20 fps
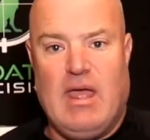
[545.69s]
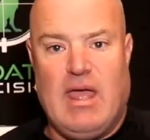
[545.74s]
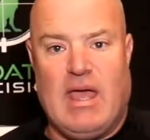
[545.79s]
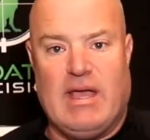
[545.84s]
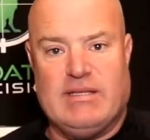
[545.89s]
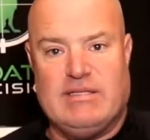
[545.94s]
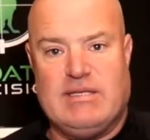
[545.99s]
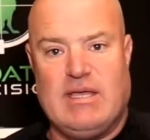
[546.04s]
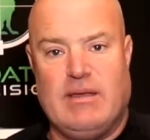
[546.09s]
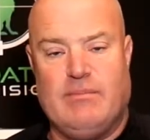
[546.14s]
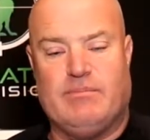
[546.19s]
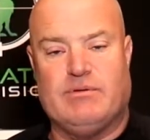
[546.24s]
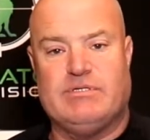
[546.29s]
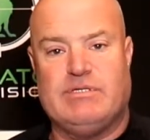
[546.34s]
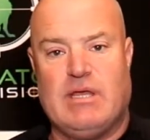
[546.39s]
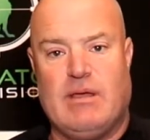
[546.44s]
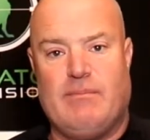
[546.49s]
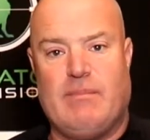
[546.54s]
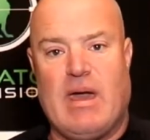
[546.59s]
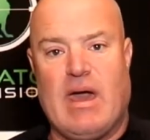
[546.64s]
At
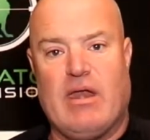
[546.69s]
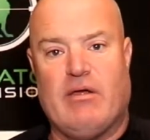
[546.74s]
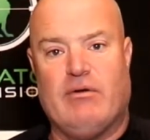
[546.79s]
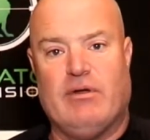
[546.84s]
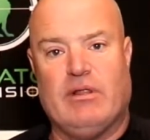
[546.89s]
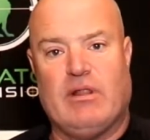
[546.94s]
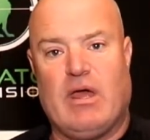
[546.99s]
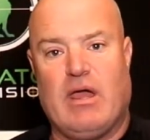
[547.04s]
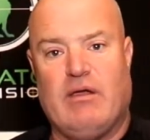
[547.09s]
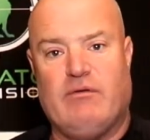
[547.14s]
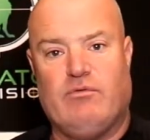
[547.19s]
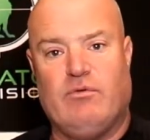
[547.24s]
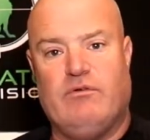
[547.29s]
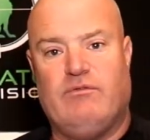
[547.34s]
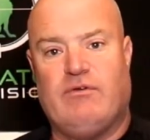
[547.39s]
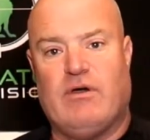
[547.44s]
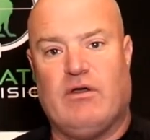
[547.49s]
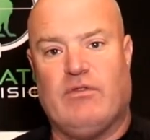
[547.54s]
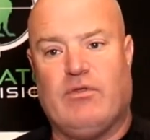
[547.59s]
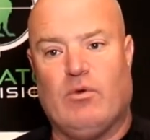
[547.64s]
10% battery life, we
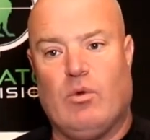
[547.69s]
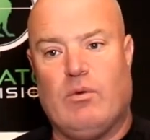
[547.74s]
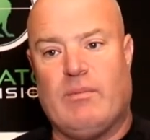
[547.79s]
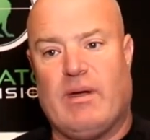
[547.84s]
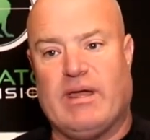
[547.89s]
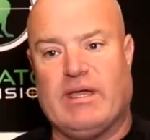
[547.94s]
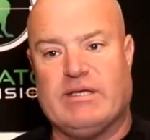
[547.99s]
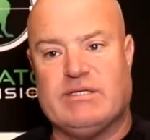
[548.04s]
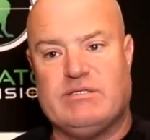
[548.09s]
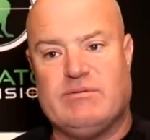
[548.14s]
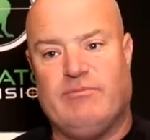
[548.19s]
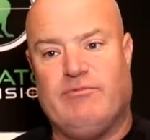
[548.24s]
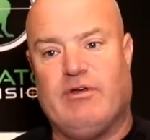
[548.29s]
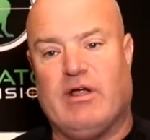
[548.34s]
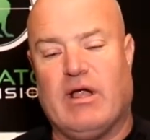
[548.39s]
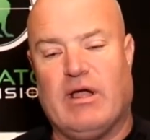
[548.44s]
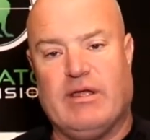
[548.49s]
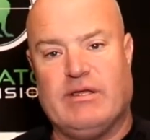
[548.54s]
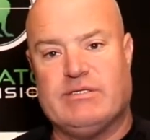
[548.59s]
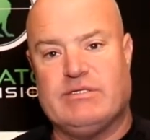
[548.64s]
felt that we might get some
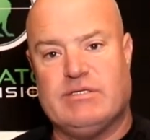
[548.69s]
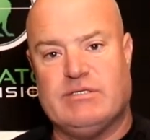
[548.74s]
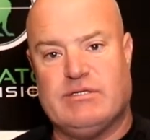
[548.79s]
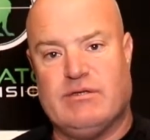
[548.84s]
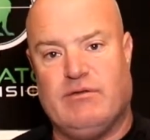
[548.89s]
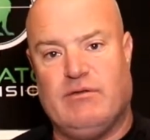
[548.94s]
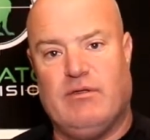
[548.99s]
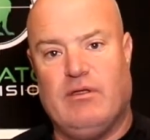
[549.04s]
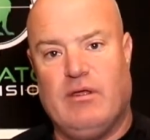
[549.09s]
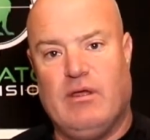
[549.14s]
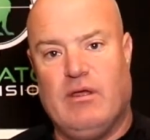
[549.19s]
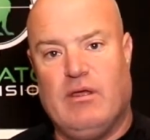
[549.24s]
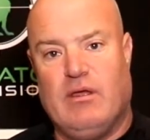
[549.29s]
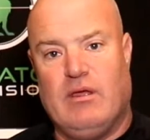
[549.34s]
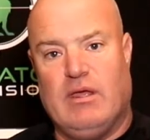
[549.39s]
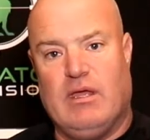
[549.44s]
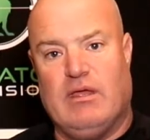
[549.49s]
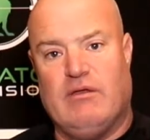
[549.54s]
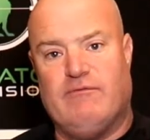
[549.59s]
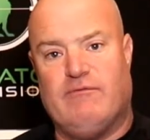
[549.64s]
variances in
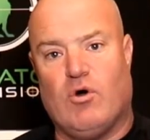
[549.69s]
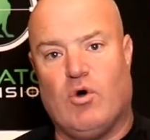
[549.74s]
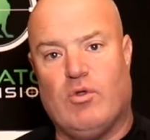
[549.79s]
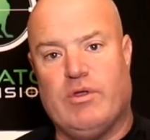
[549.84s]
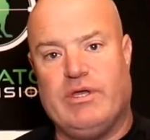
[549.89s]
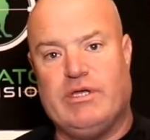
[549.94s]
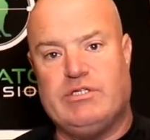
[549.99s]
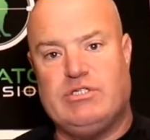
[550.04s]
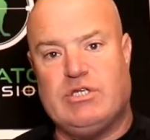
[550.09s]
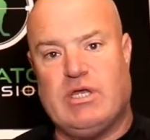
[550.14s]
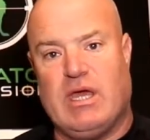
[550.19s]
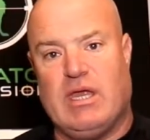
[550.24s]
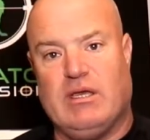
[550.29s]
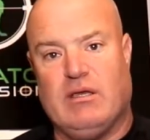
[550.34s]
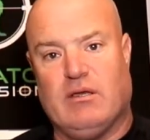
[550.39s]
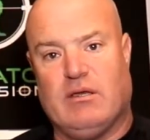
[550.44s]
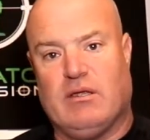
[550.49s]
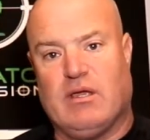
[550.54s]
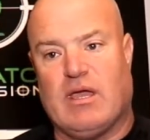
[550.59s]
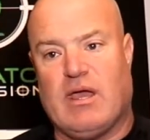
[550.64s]
voltage
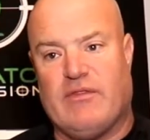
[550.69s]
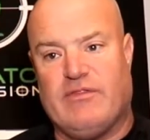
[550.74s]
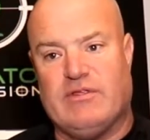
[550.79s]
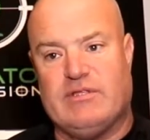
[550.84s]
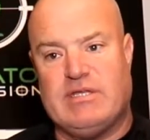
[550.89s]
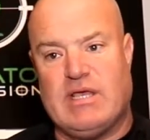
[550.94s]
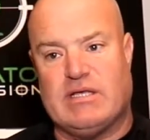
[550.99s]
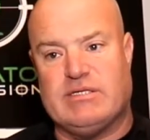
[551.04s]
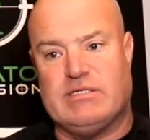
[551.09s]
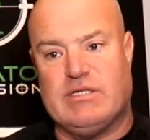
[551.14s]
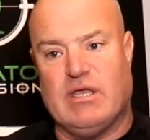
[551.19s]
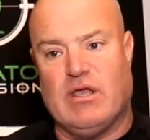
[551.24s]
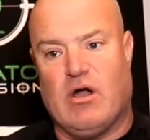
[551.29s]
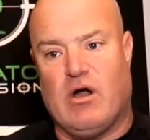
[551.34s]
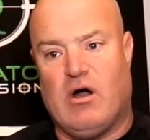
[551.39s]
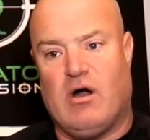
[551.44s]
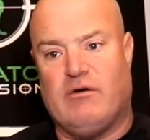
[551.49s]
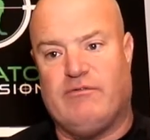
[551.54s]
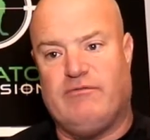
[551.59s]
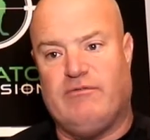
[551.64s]
and cut the testing
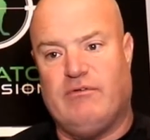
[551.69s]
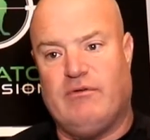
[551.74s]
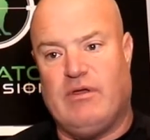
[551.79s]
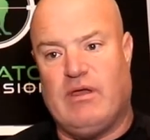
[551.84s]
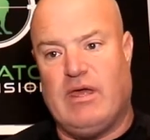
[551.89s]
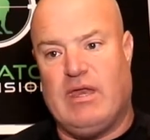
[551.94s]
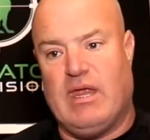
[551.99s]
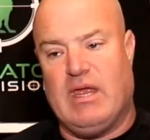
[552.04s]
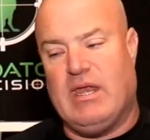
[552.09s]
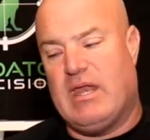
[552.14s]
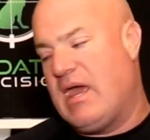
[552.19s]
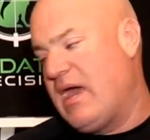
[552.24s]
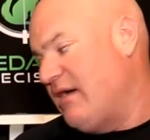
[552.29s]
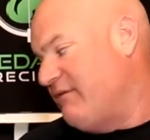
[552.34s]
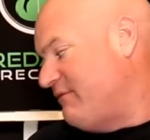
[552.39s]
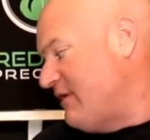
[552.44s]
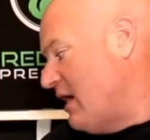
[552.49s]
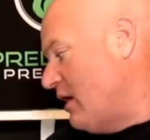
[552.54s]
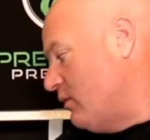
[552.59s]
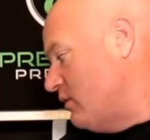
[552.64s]
off at
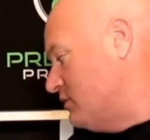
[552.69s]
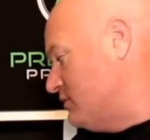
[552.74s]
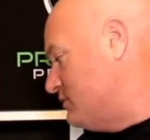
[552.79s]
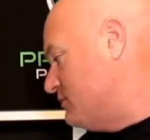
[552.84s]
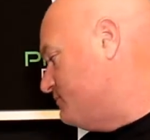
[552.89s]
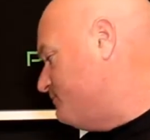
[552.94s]
8.5 hours.